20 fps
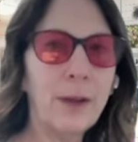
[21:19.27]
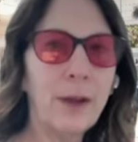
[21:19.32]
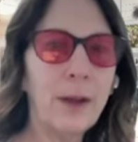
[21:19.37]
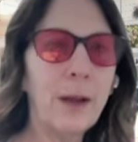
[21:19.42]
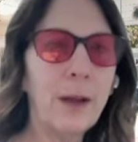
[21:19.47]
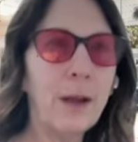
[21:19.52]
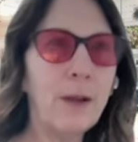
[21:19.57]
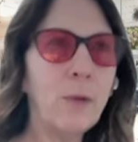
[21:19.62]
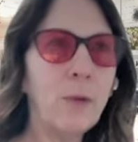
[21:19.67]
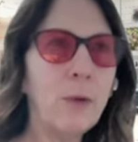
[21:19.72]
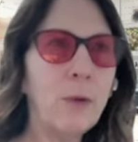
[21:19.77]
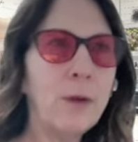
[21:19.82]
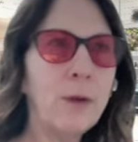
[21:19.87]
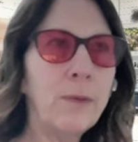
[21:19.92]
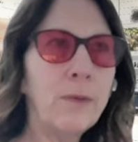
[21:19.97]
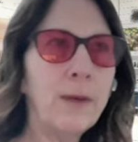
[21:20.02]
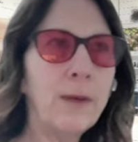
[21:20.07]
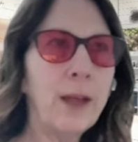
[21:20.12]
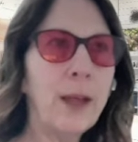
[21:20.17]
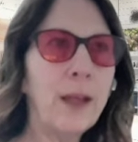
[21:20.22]
It would
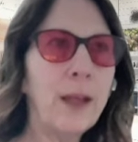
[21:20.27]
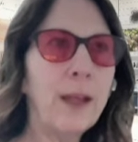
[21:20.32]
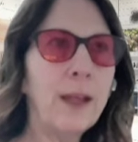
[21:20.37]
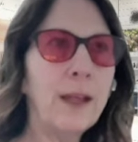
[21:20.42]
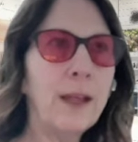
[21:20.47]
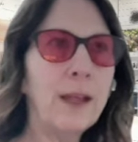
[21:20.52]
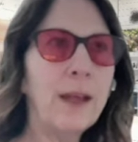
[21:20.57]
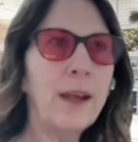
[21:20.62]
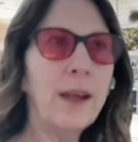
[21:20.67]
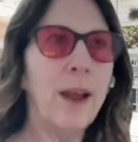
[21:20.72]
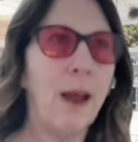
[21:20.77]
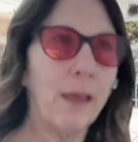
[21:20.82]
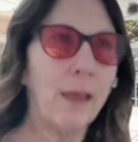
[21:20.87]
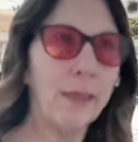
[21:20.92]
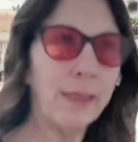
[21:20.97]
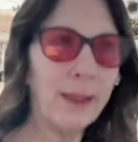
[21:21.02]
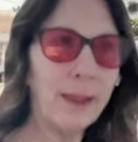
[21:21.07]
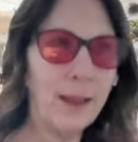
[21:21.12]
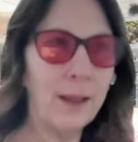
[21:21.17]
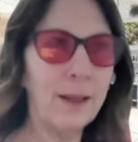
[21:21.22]
have taken
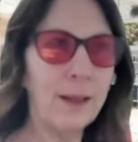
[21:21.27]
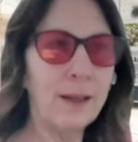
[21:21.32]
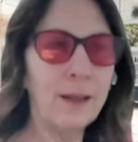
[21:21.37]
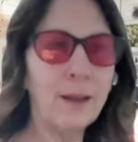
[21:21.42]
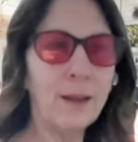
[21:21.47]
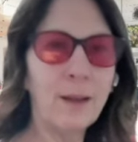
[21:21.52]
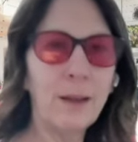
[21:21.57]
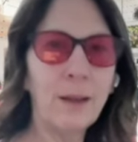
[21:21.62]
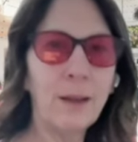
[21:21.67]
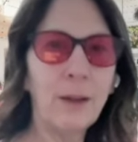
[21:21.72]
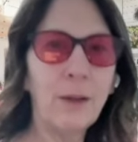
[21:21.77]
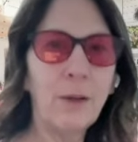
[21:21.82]
nothing